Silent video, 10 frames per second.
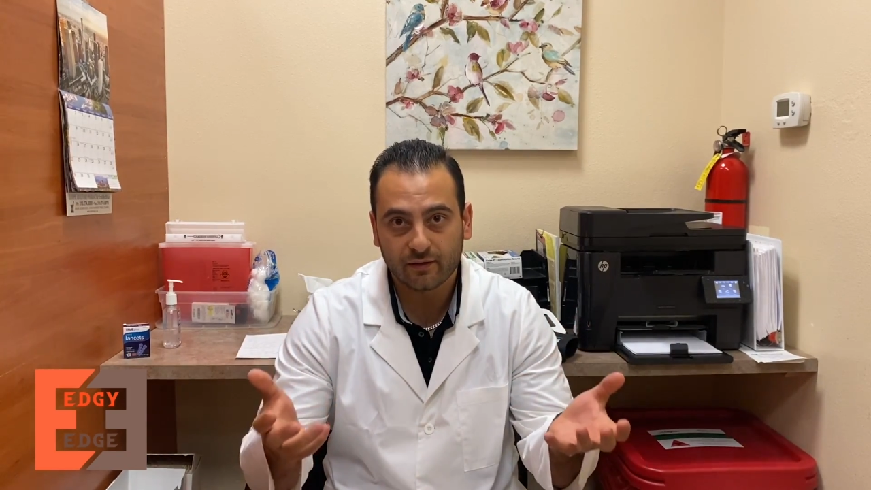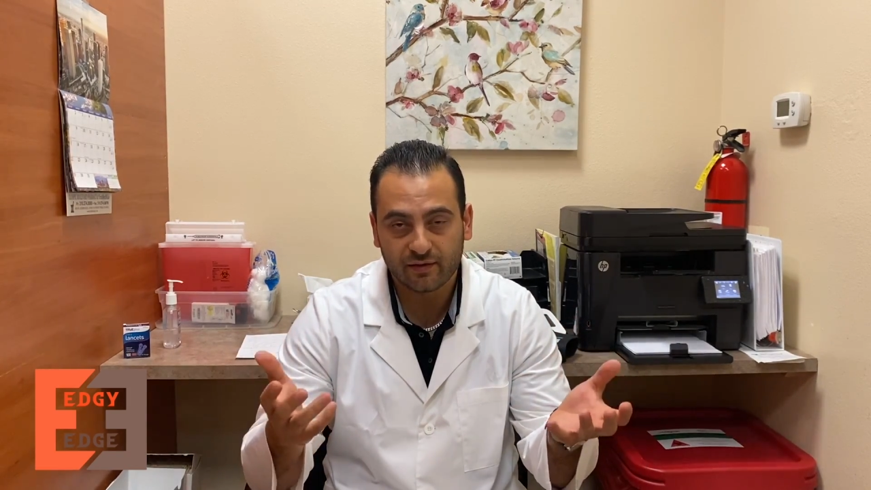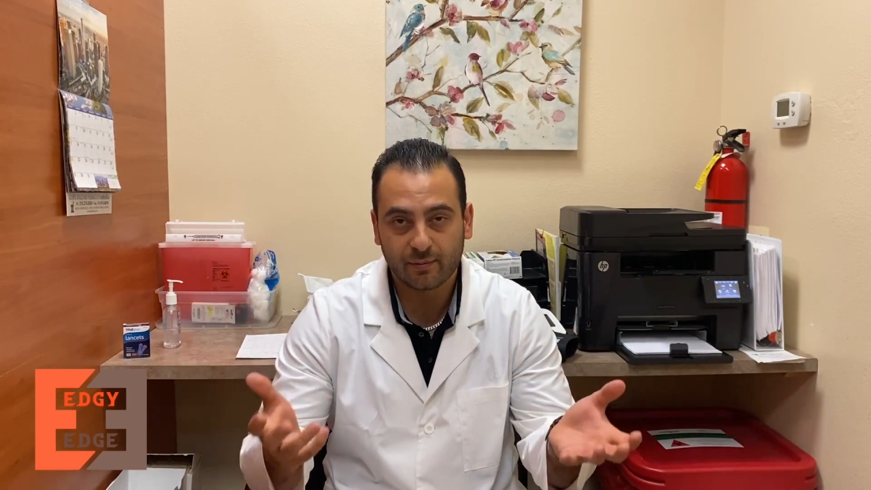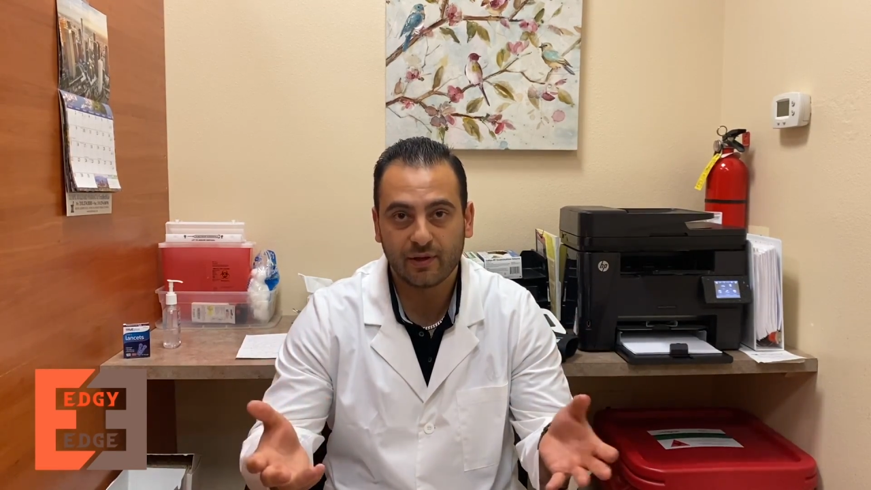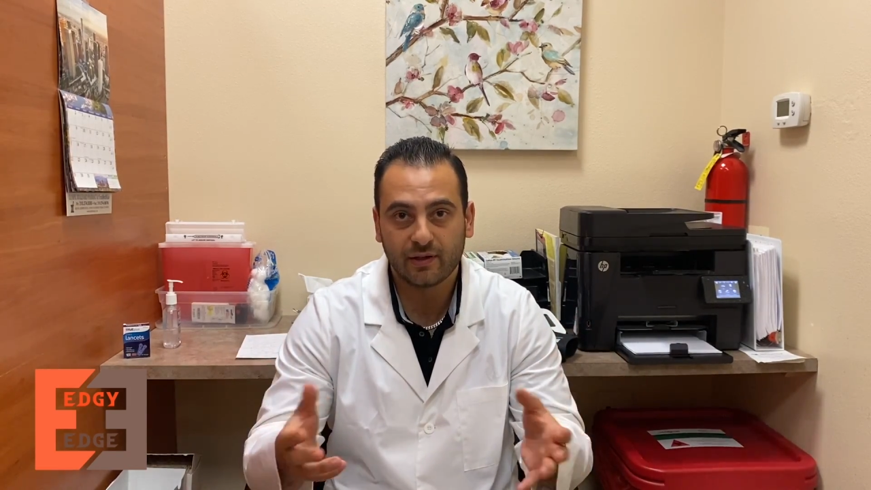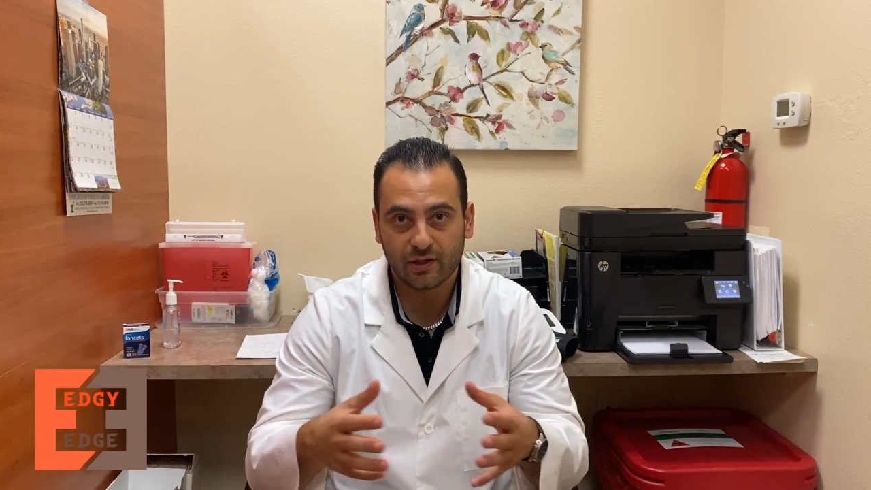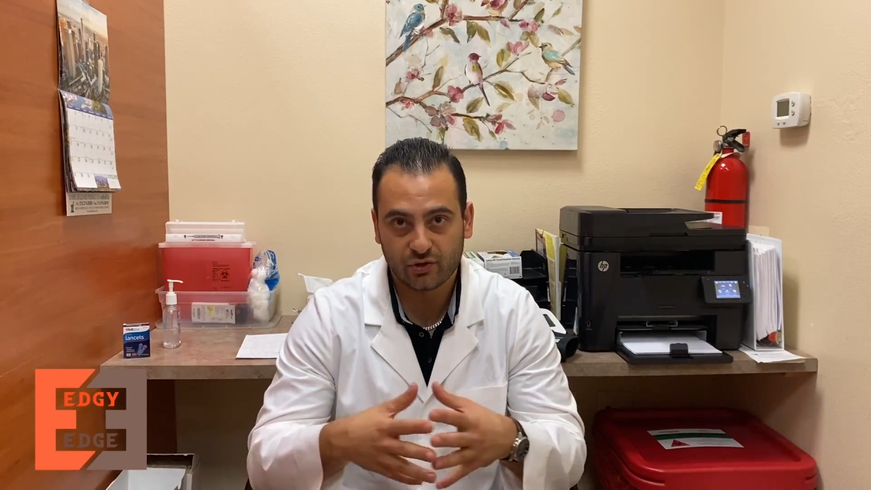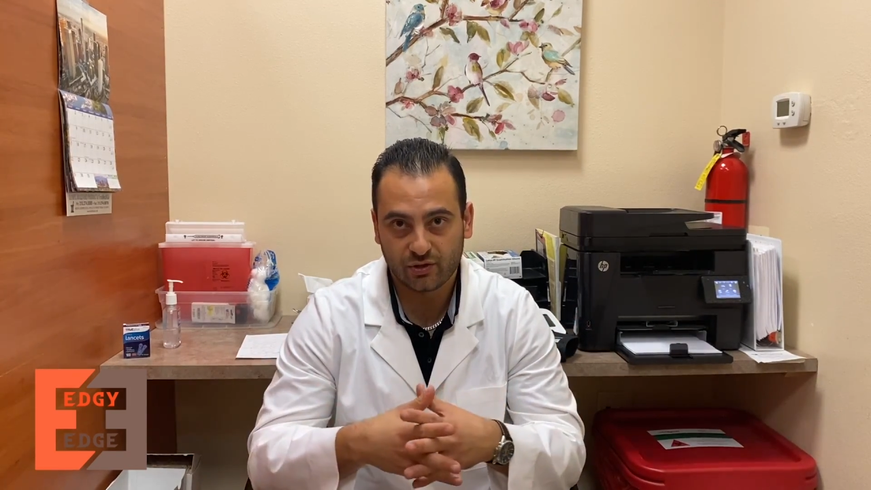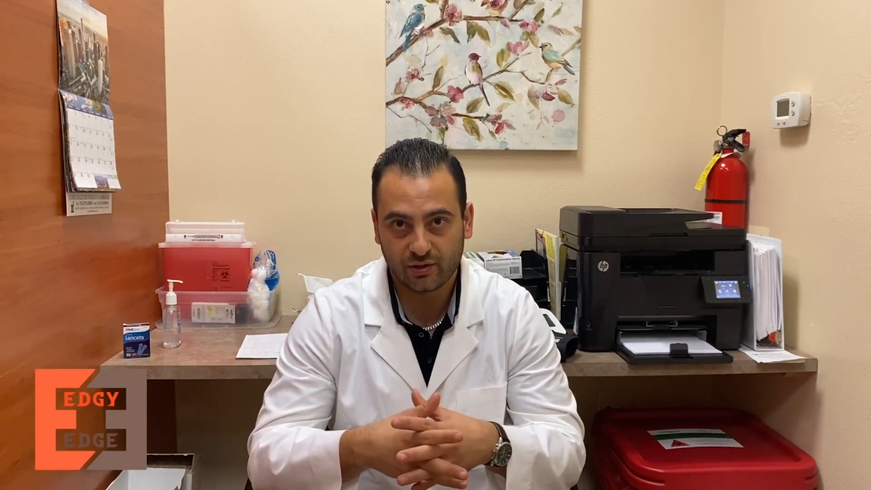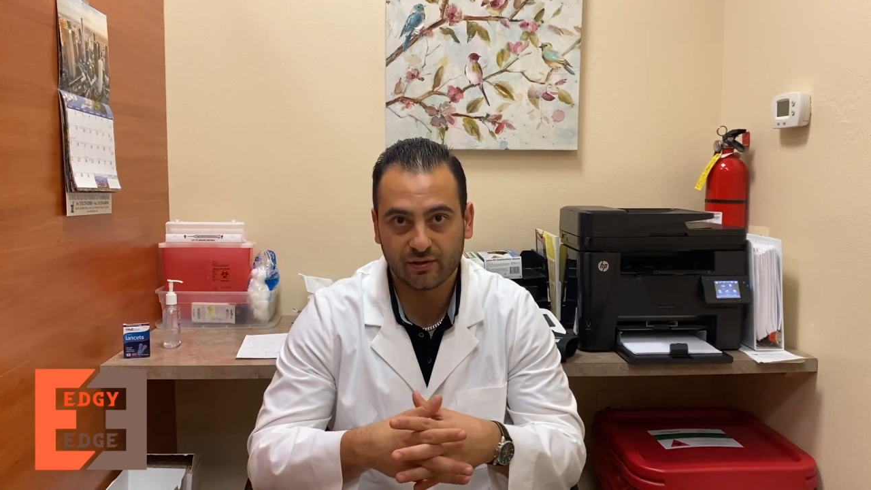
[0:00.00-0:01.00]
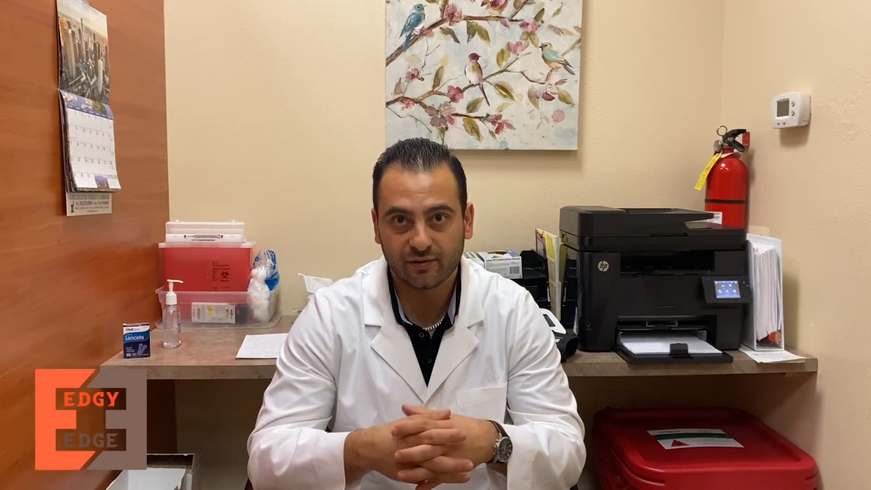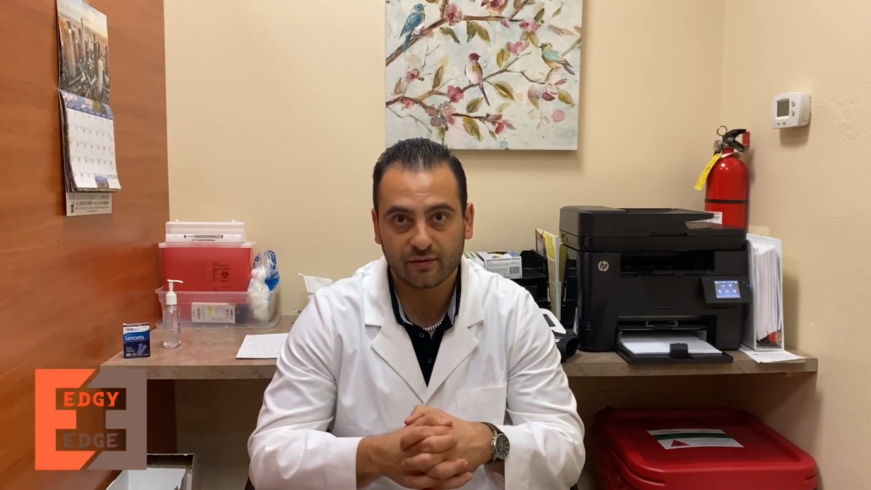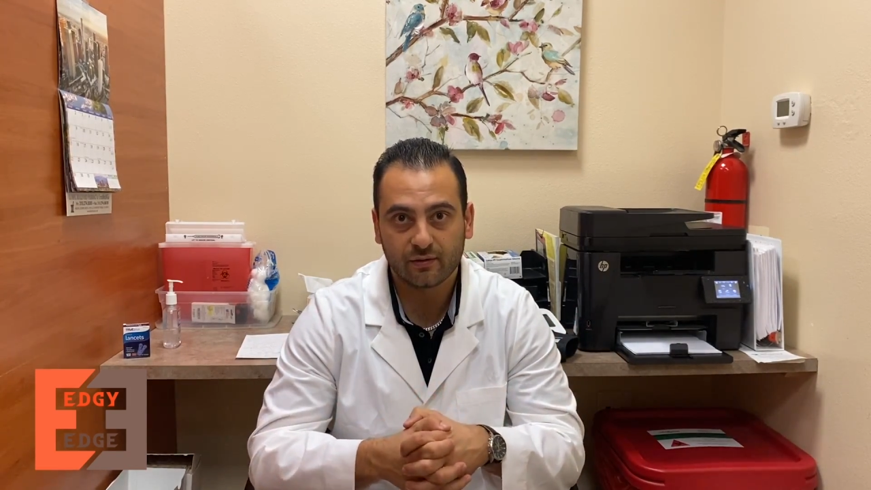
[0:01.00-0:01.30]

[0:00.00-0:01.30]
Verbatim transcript: this medication is.